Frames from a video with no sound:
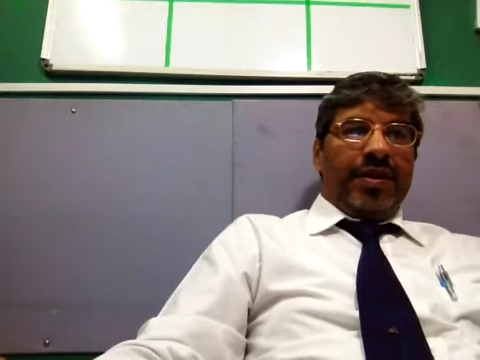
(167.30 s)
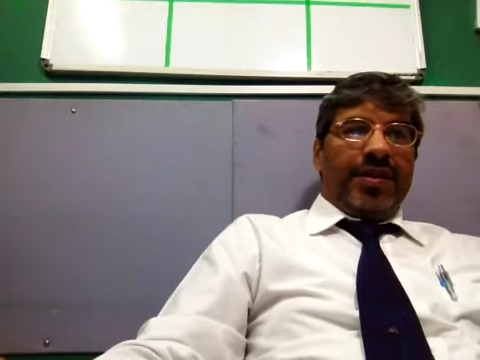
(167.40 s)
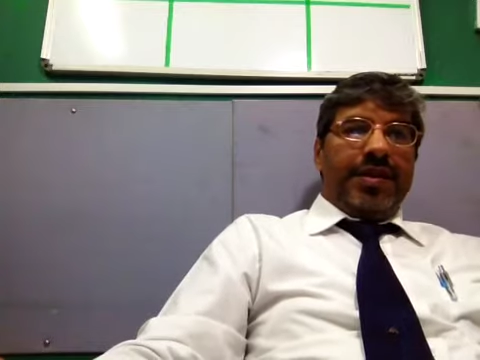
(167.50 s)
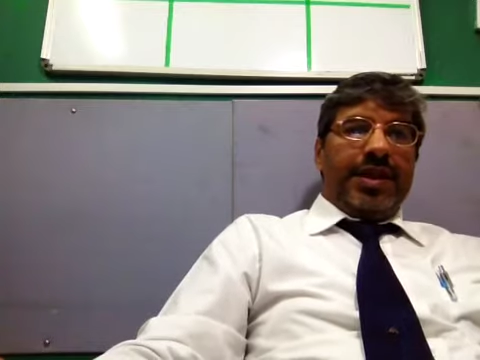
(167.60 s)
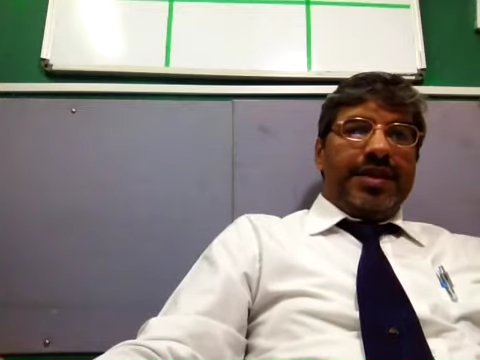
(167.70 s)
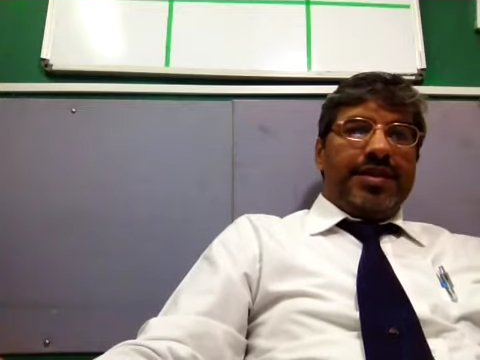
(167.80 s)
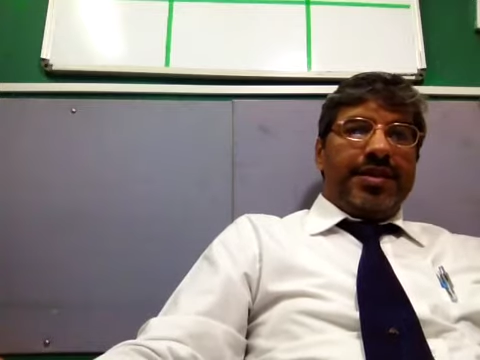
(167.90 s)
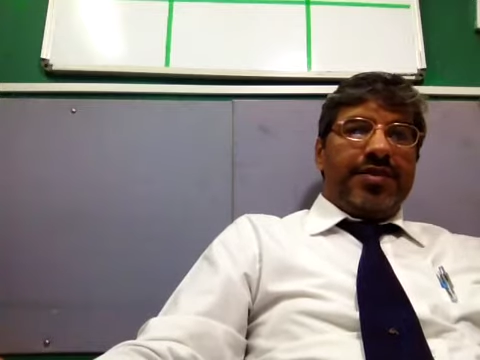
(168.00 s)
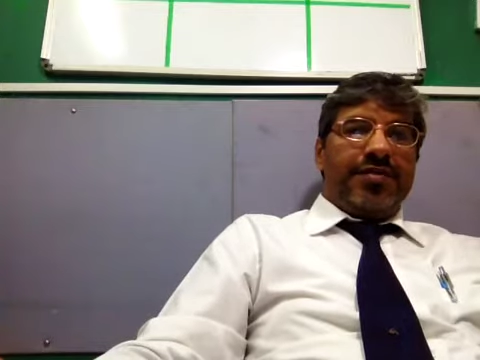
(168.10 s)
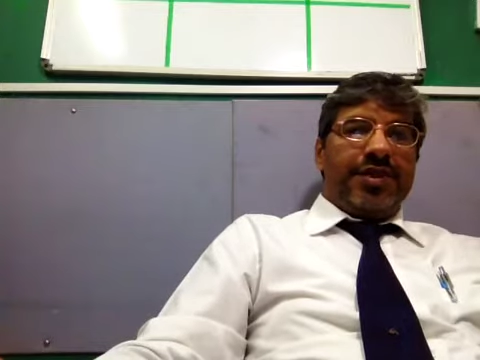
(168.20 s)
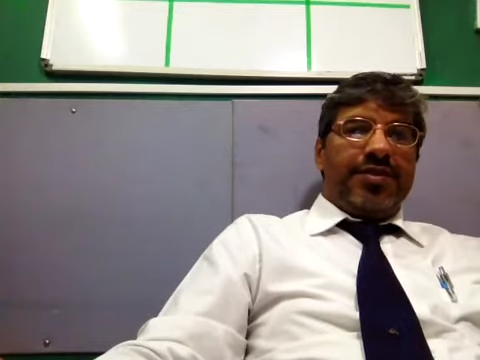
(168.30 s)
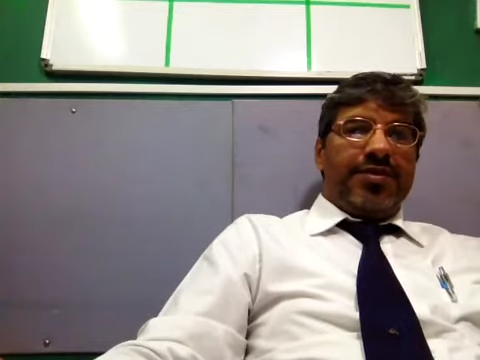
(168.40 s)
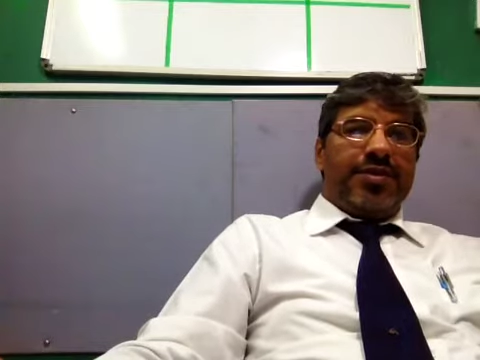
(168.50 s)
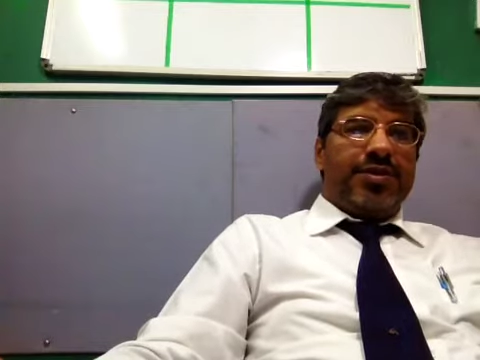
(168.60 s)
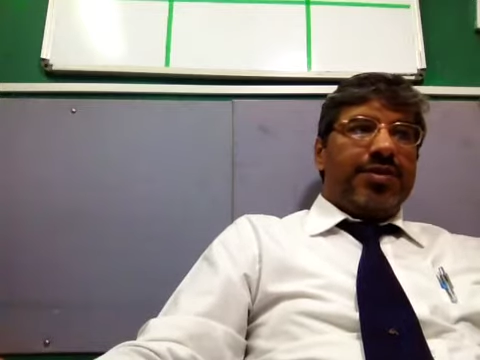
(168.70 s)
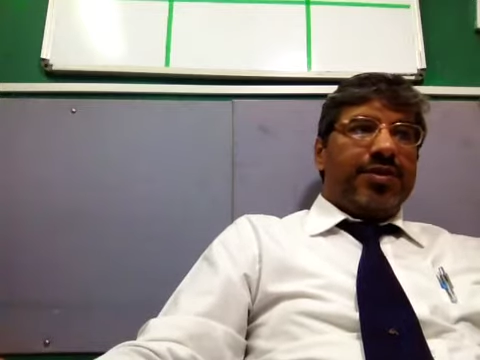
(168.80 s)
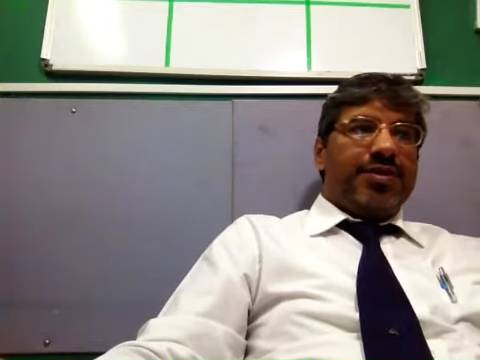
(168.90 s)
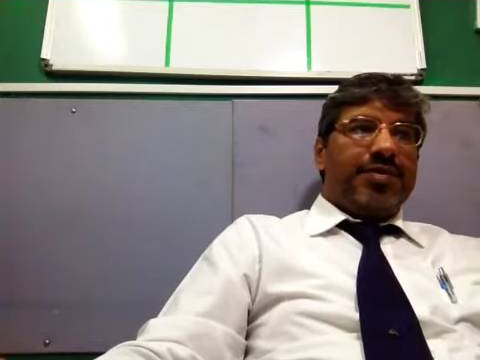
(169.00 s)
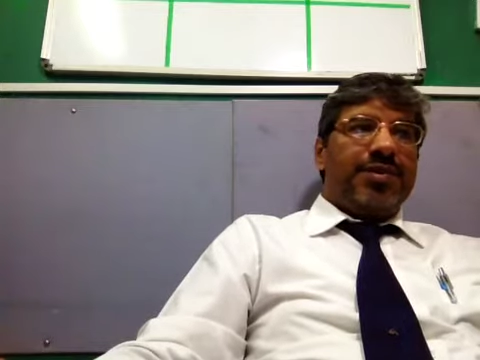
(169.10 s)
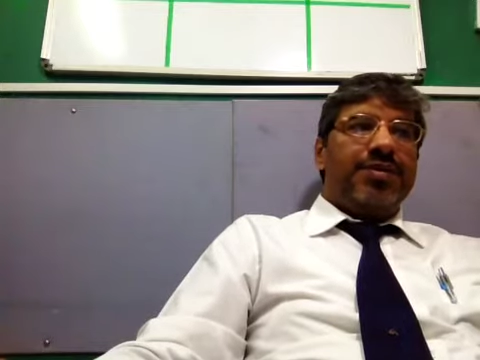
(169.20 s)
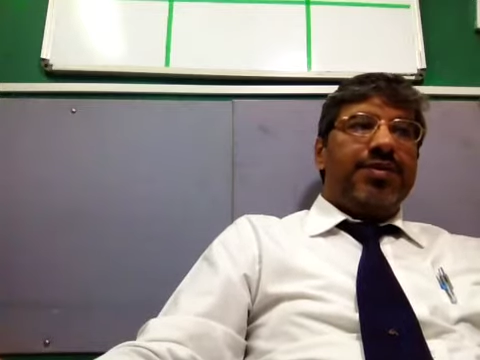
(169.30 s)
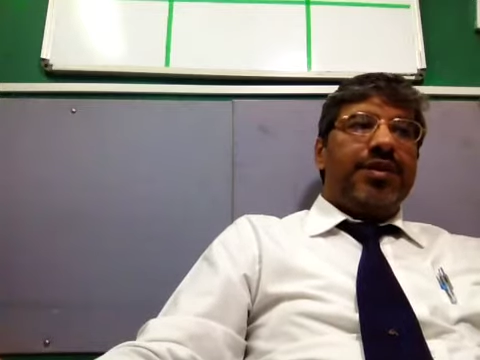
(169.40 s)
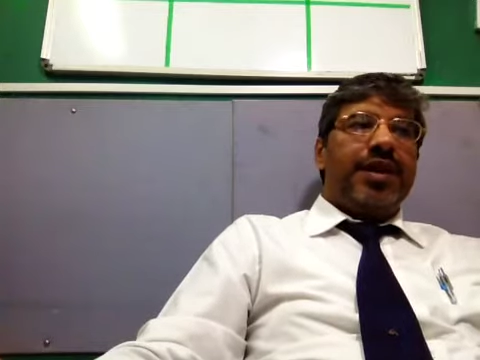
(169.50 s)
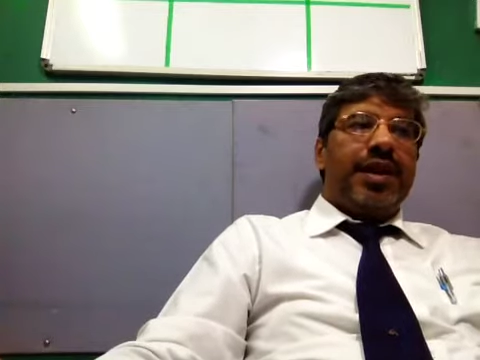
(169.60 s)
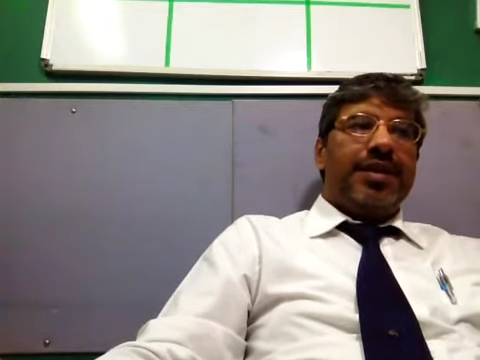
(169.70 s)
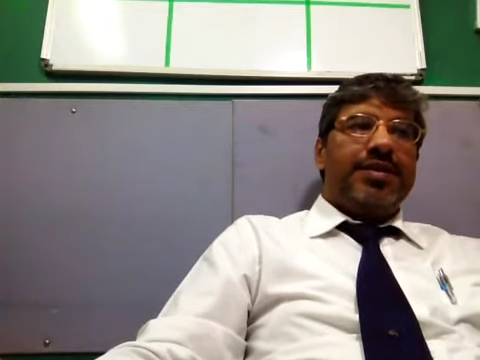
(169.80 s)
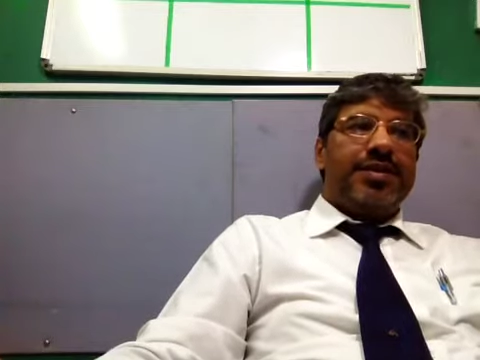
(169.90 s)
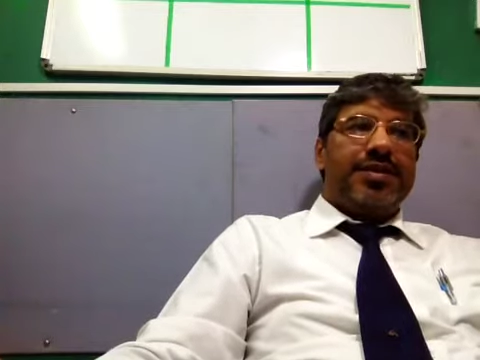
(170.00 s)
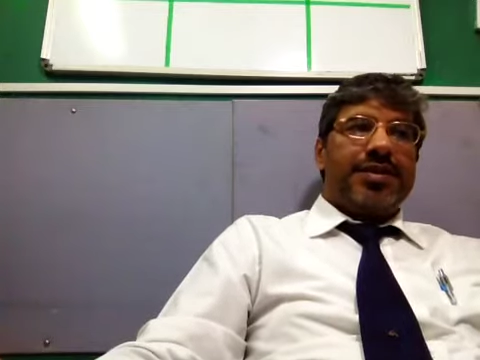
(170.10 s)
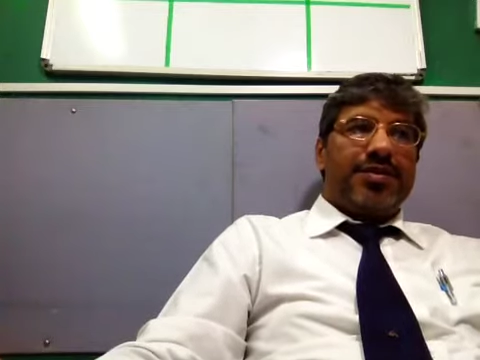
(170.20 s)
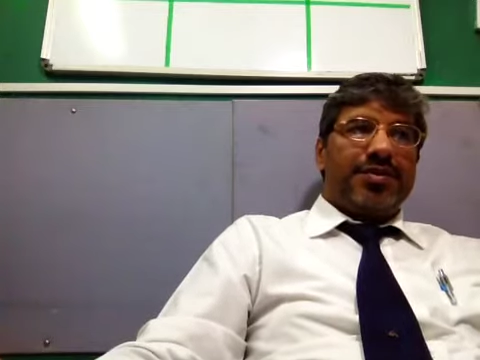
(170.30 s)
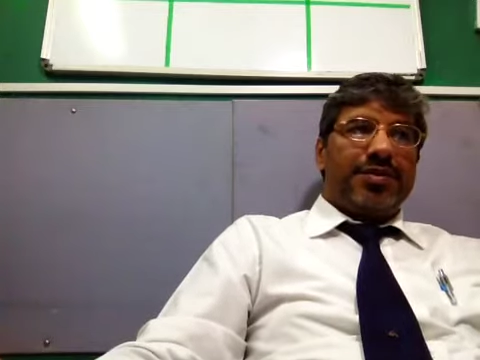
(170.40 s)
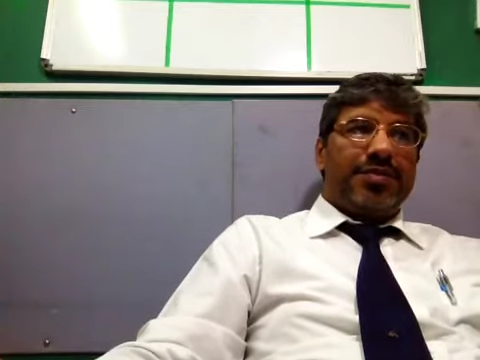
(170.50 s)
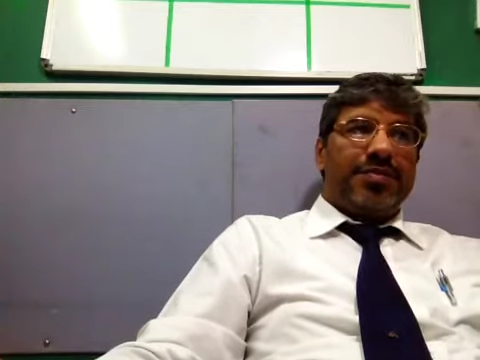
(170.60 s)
The next set of controls talks about access control.